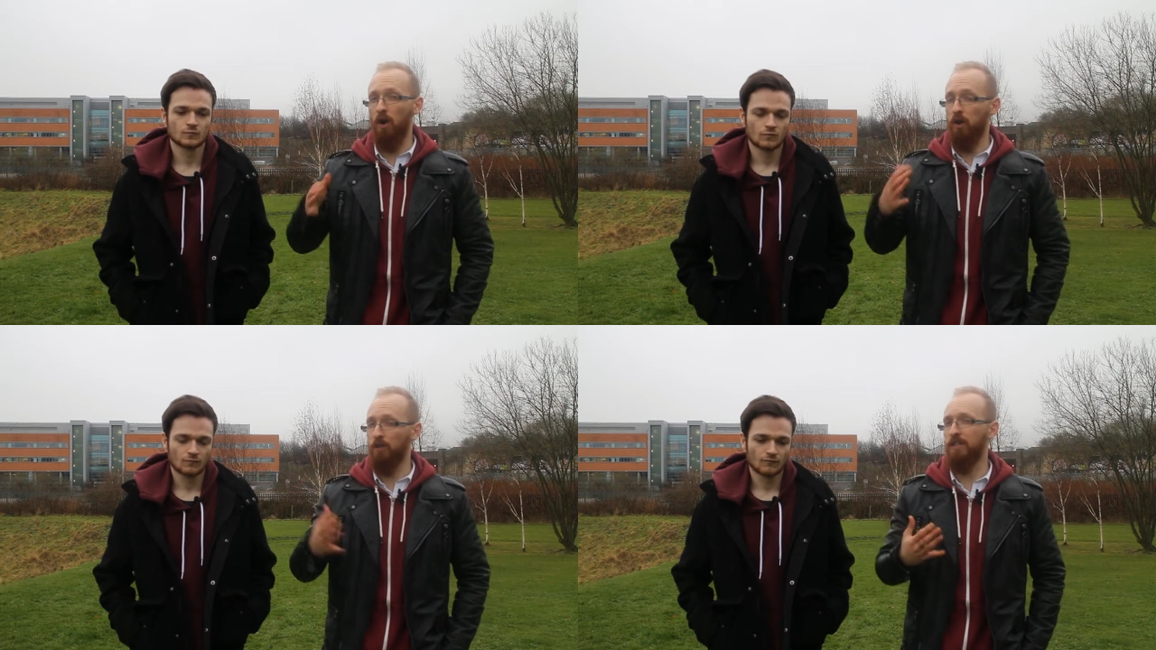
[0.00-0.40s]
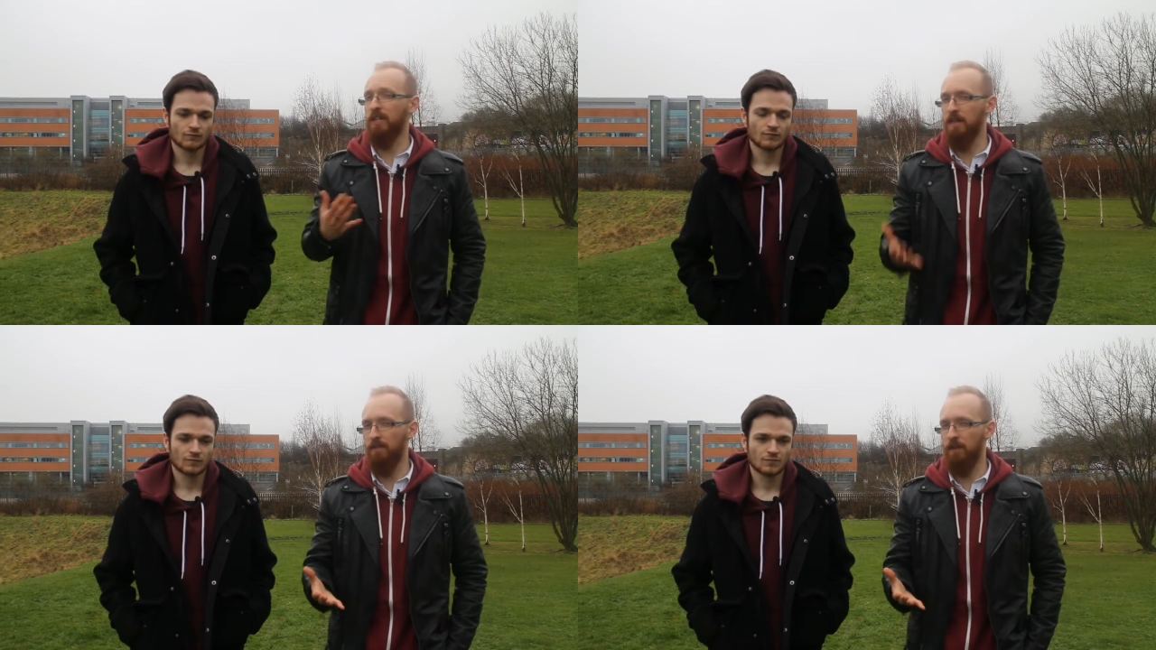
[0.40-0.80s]
Speaker 1: are close to
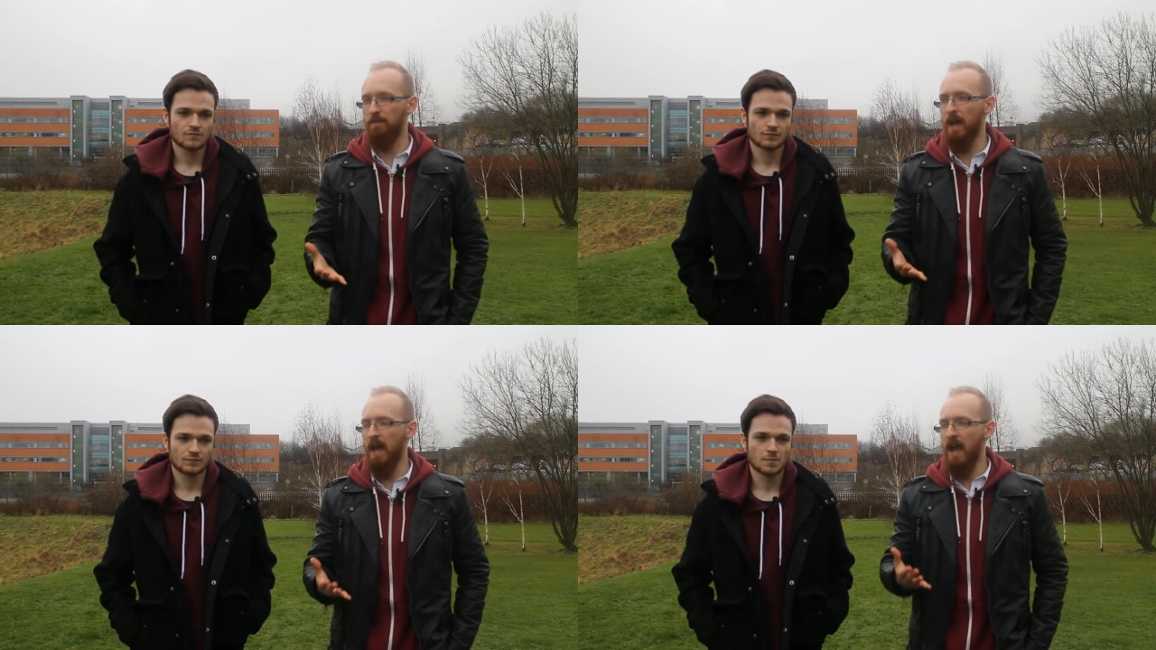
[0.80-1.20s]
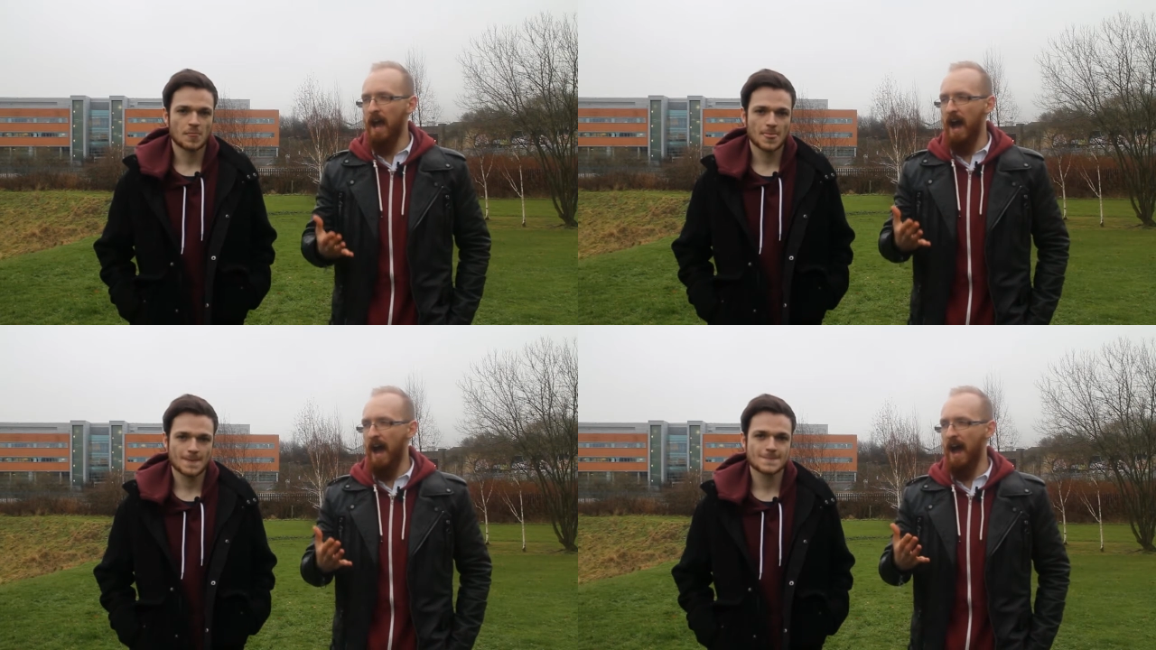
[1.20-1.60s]
leaving,
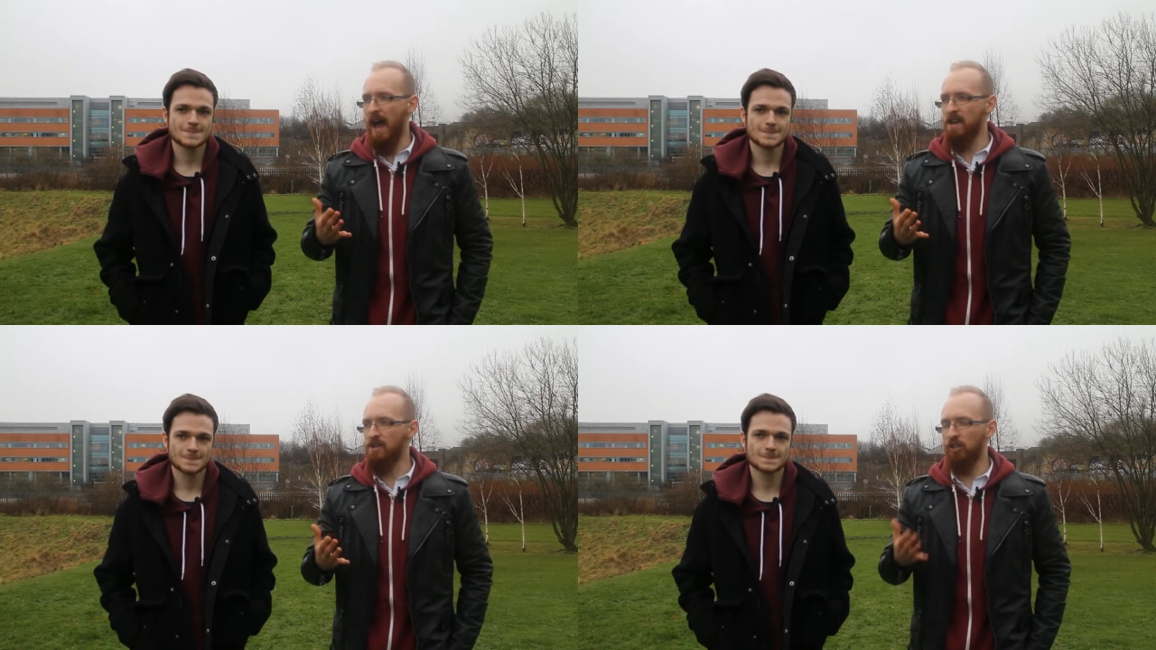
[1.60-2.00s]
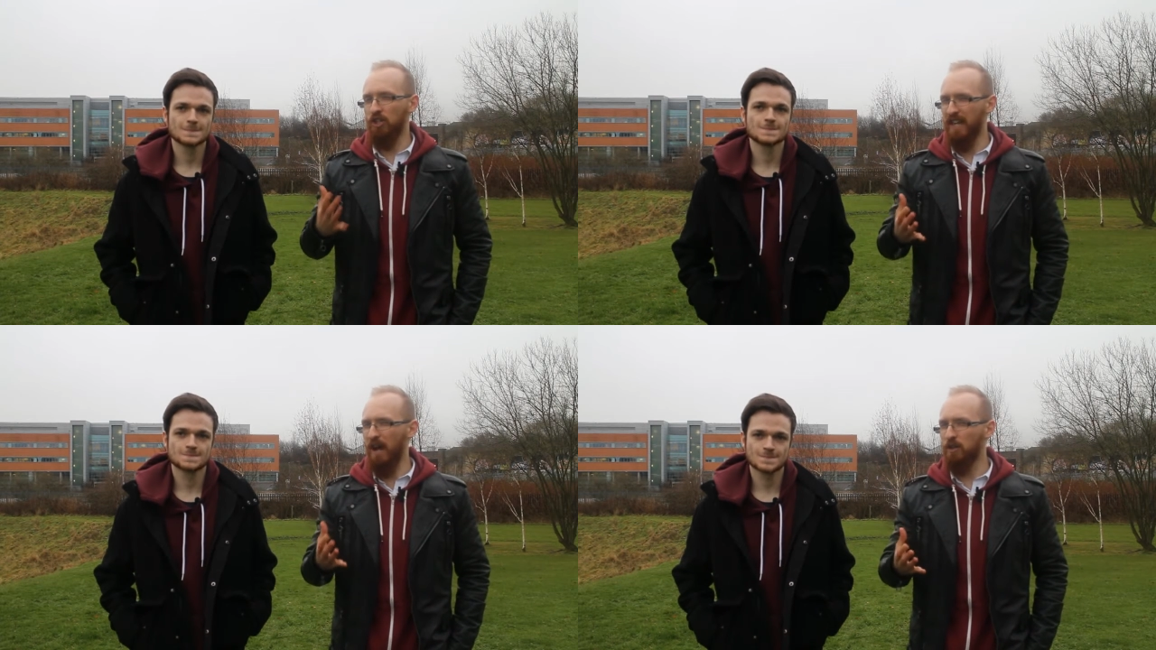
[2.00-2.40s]
and
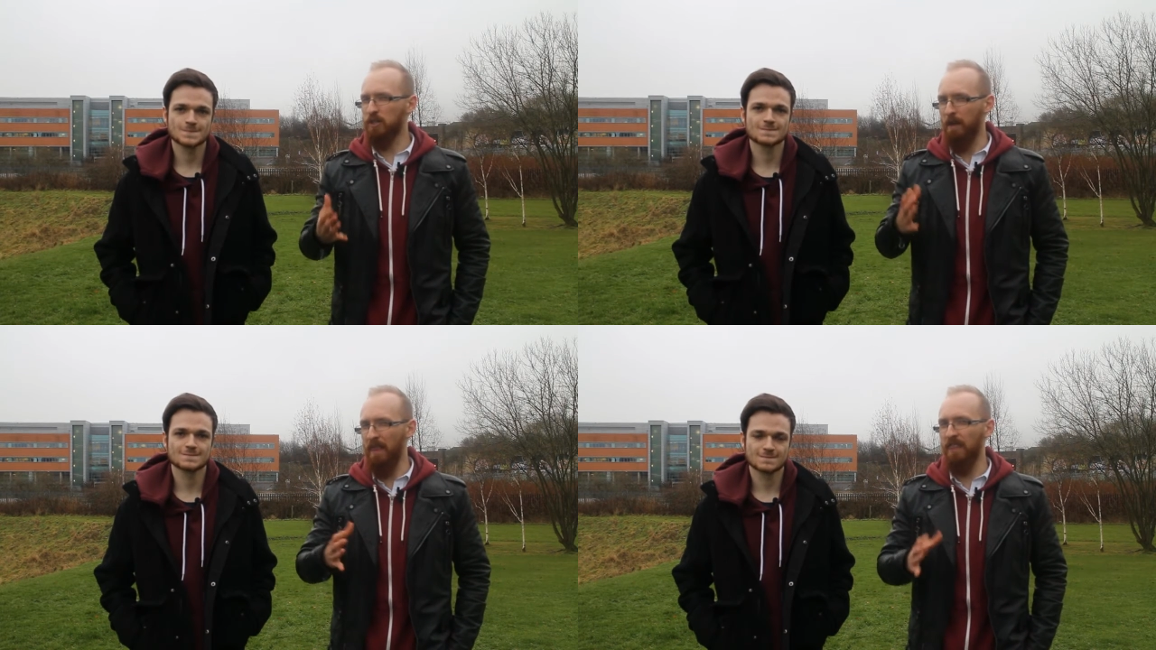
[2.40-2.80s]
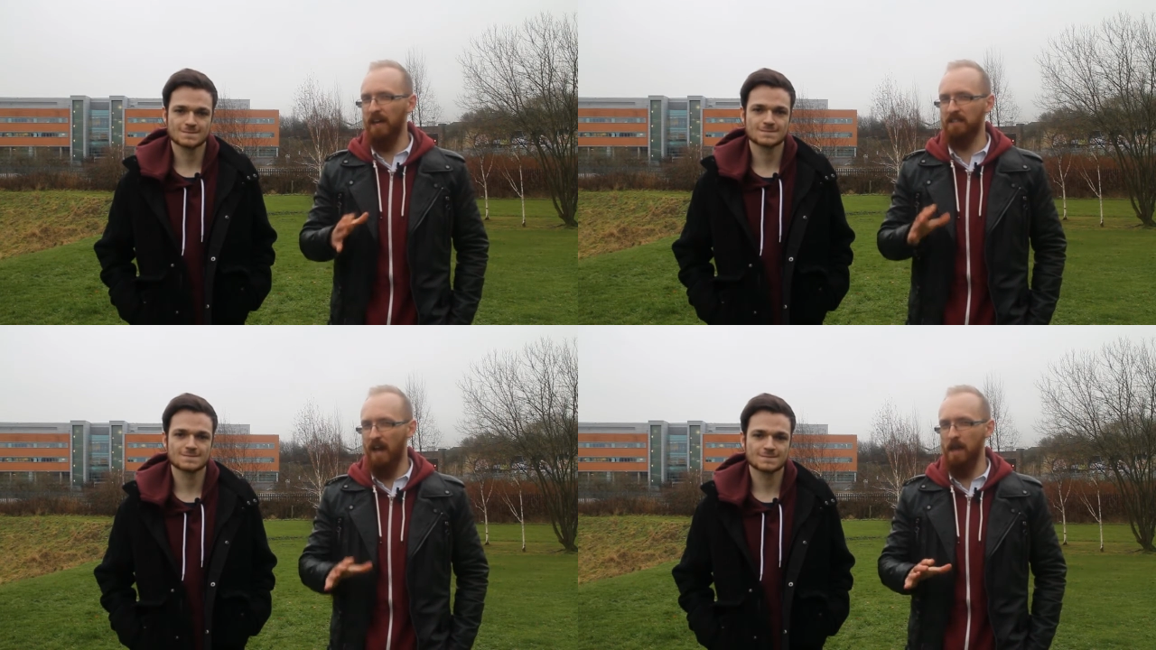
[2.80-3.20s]
just how to spend
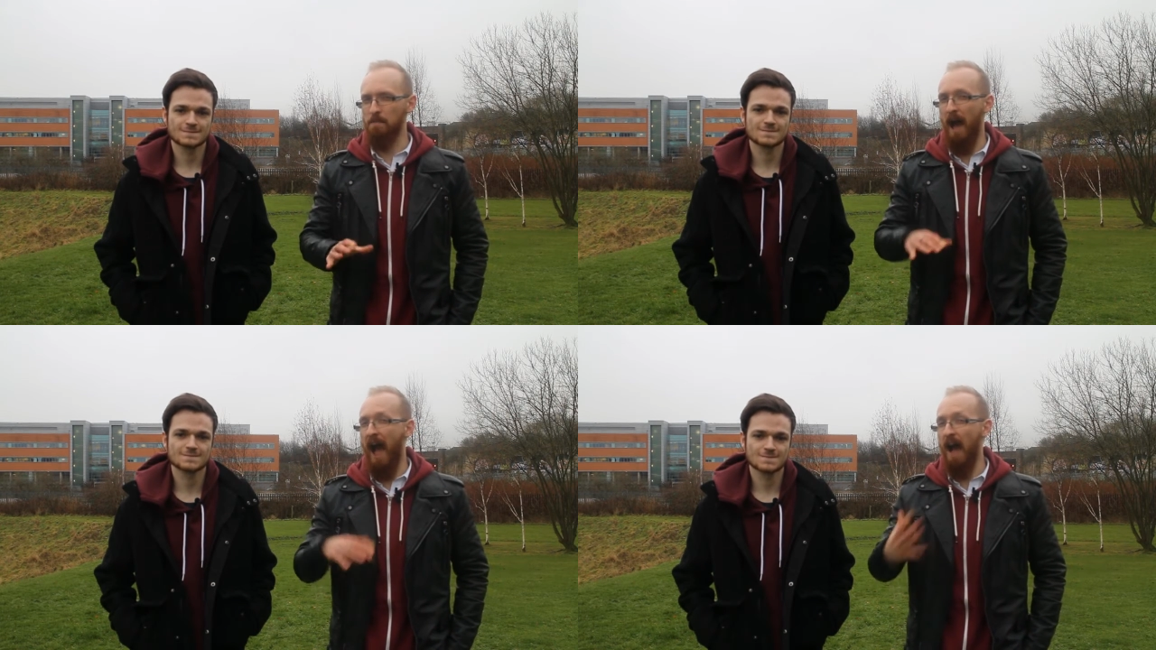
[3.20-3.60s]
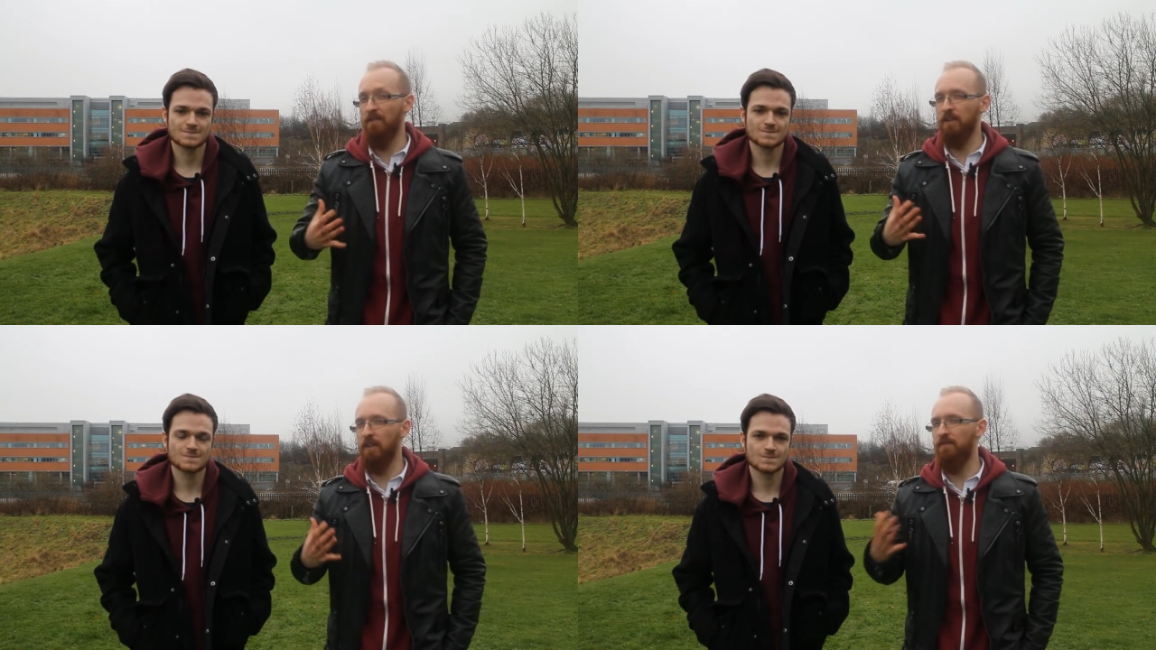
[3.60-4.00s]
that time
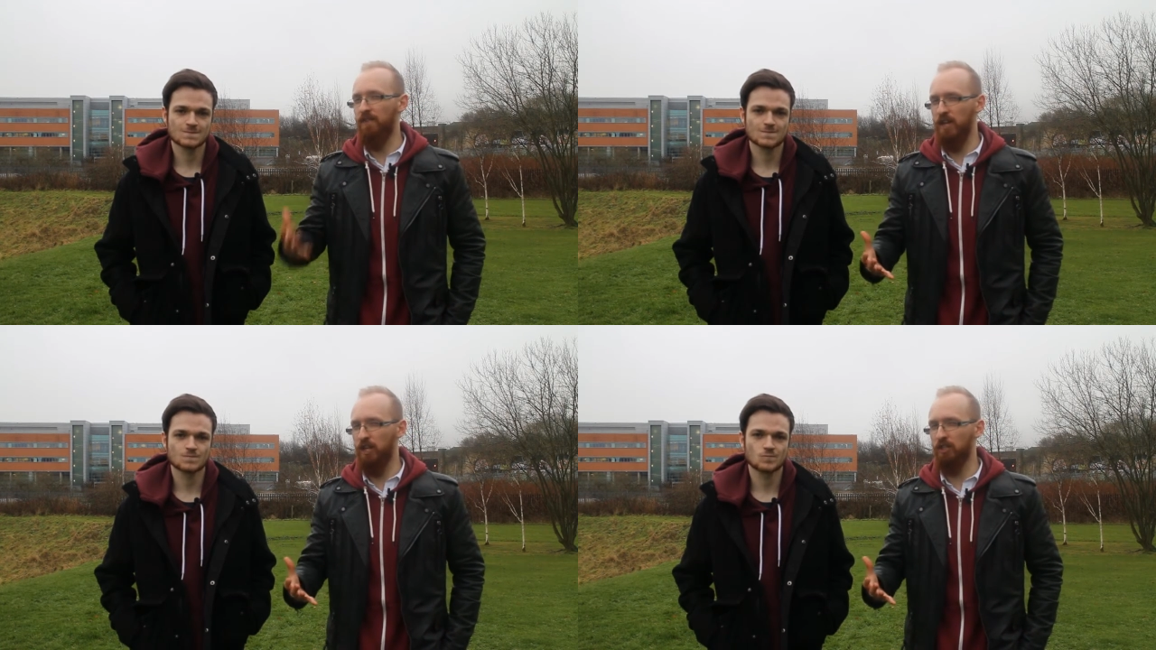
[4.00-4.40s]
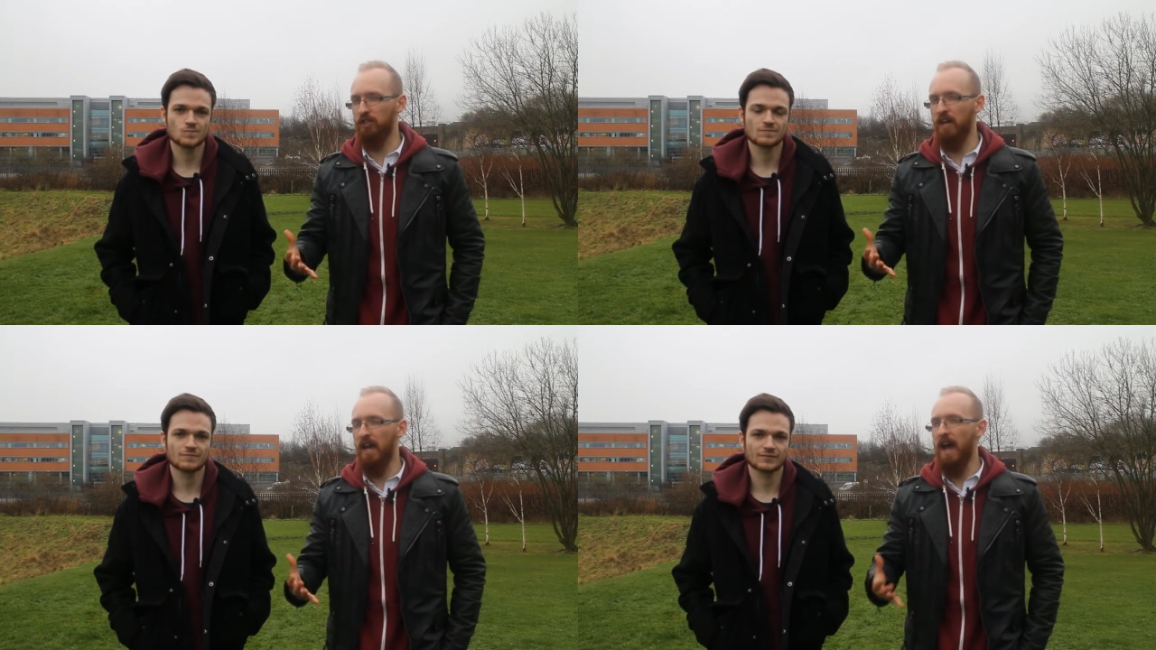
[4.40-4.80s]
after they've finished